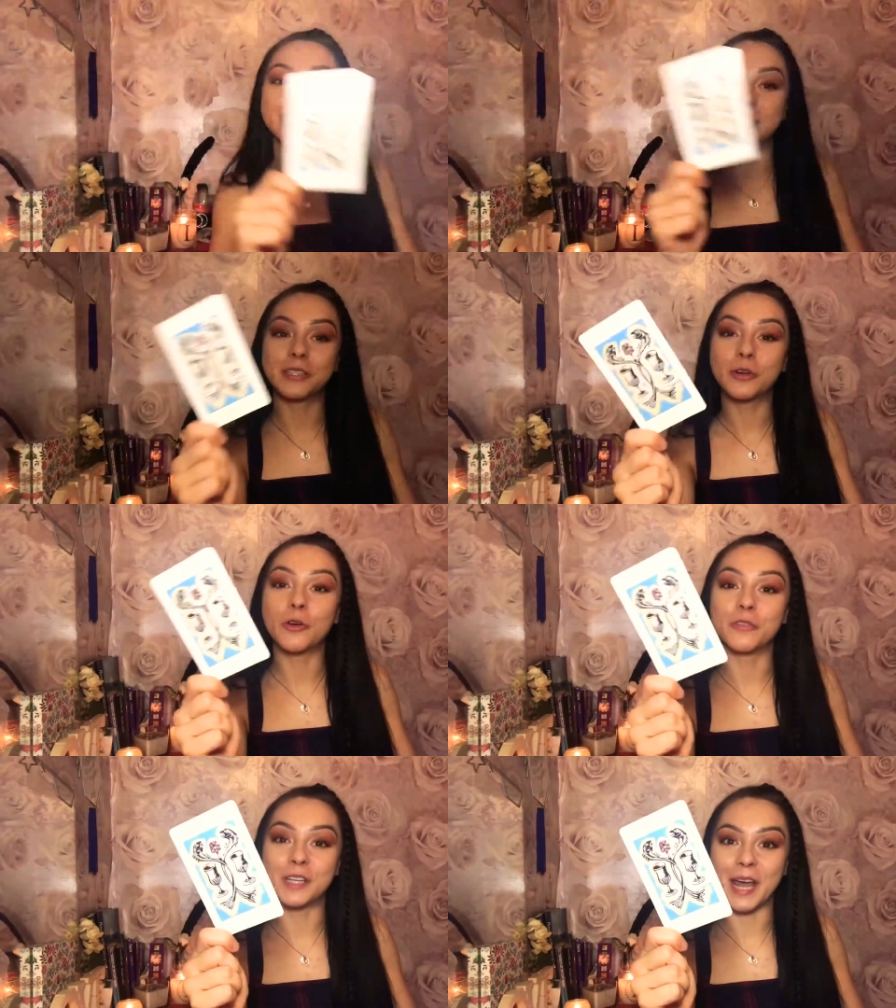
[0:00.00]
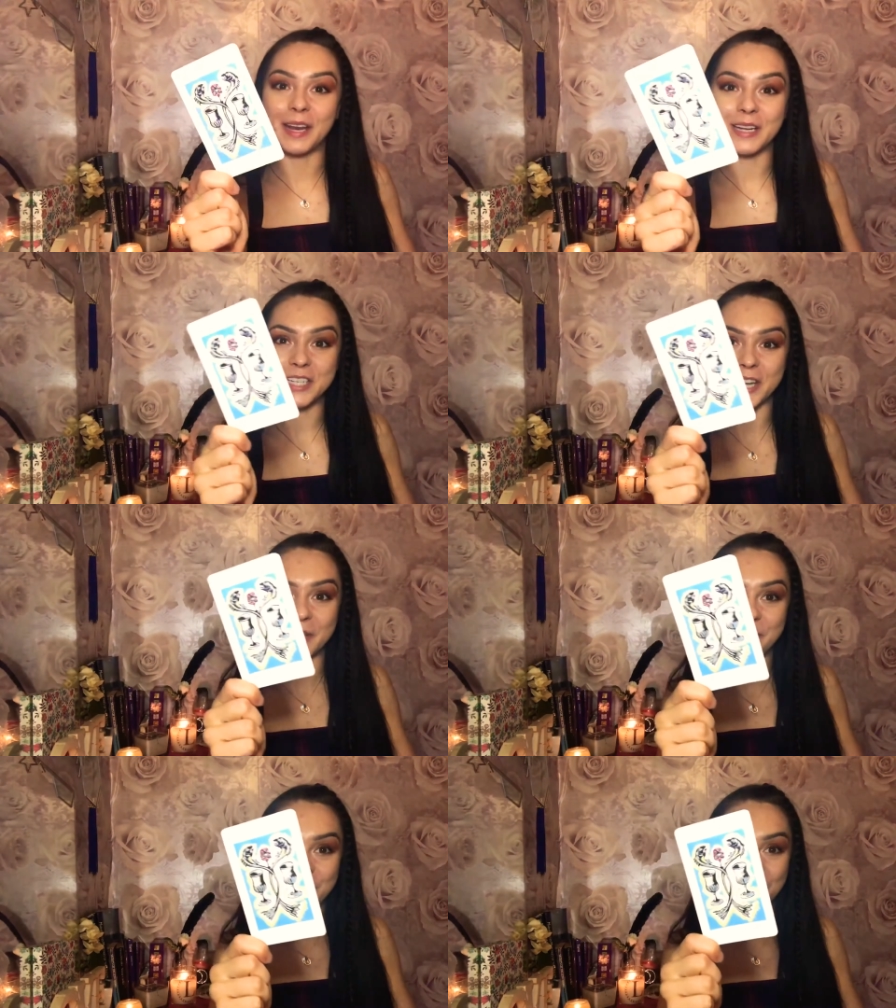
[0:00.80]
the current energy.
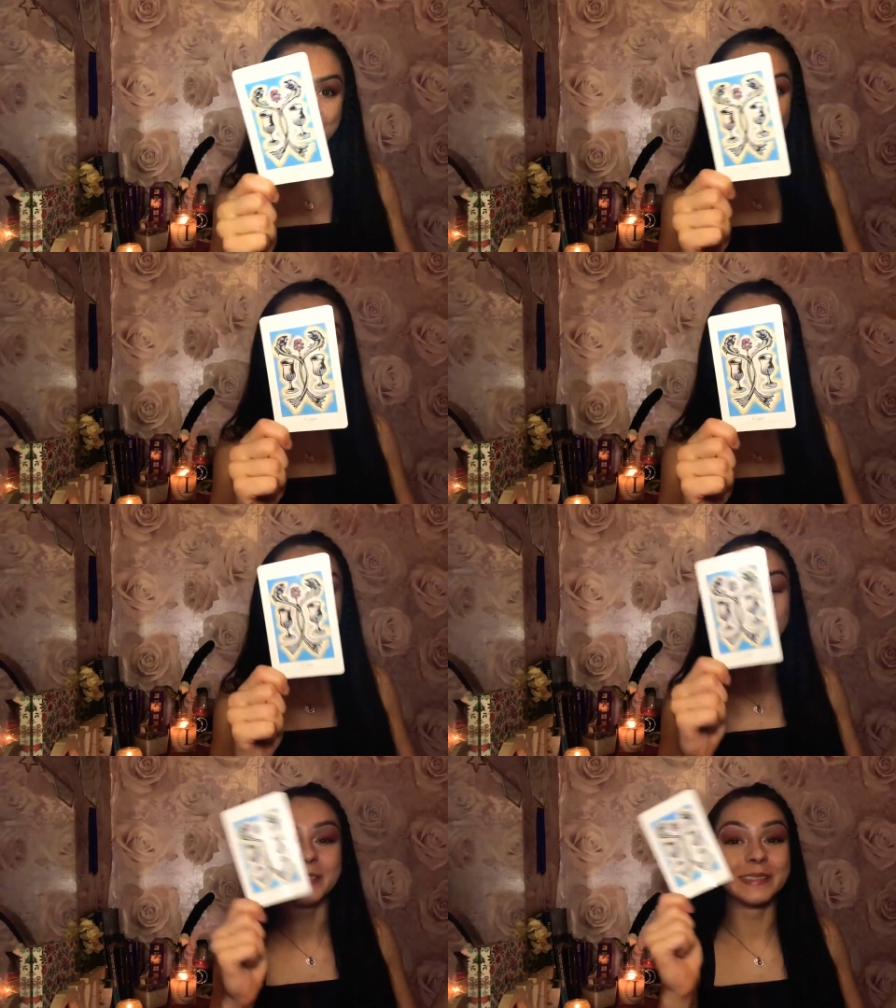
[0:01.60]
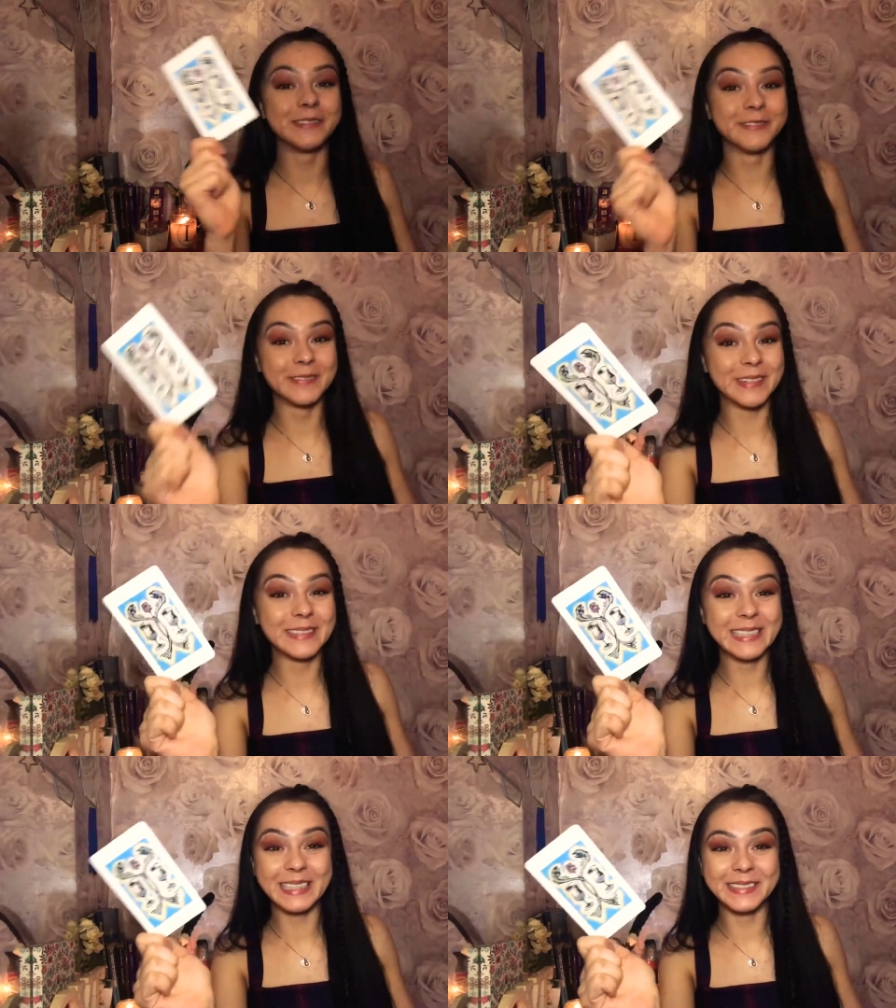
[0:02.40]
So it's either very
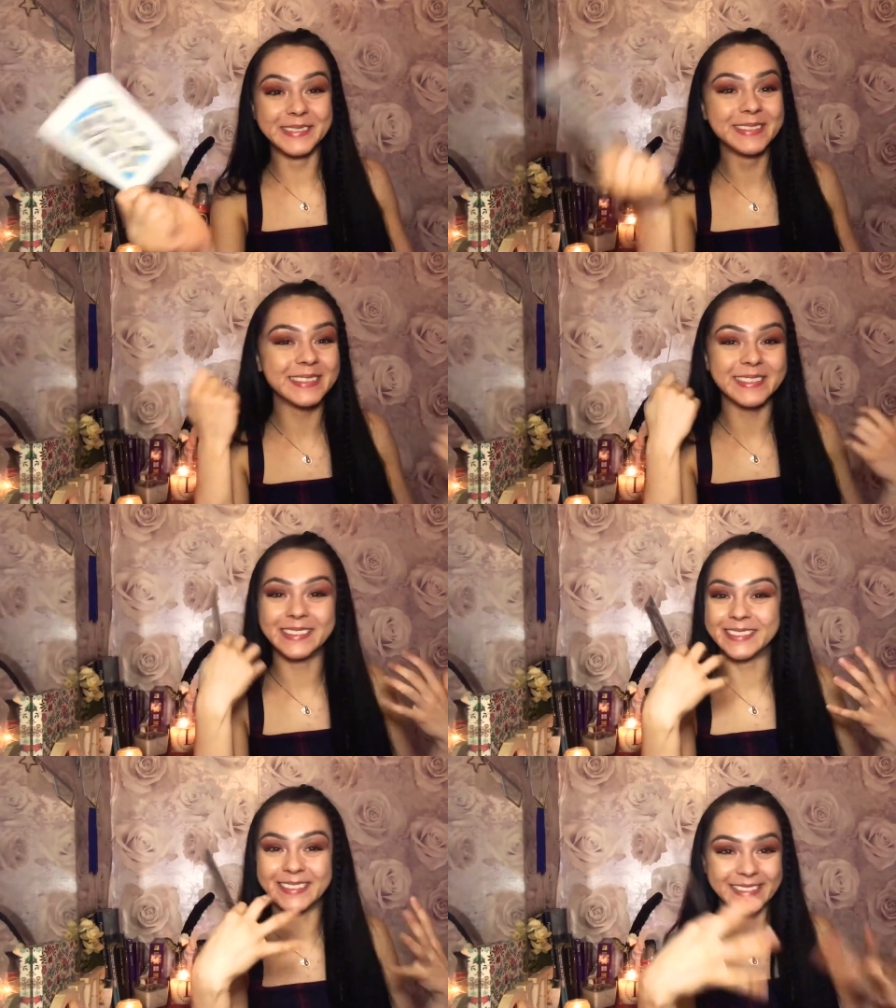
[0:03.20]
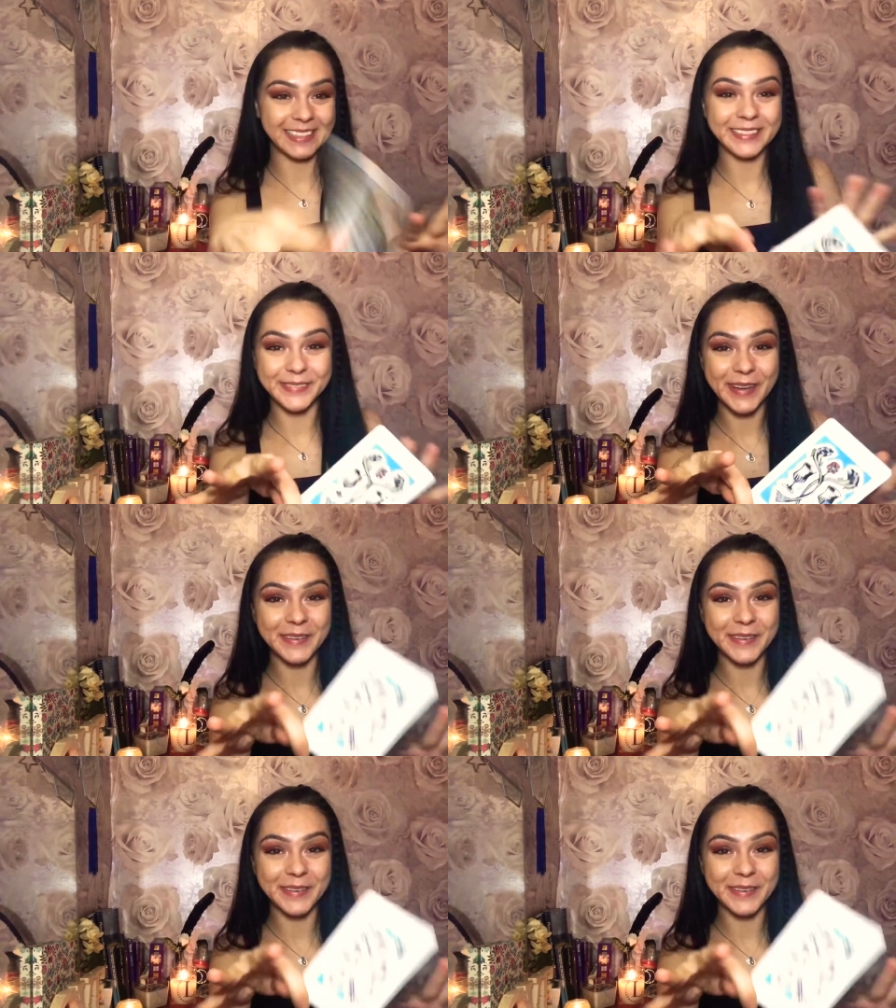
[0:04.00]
close or it's very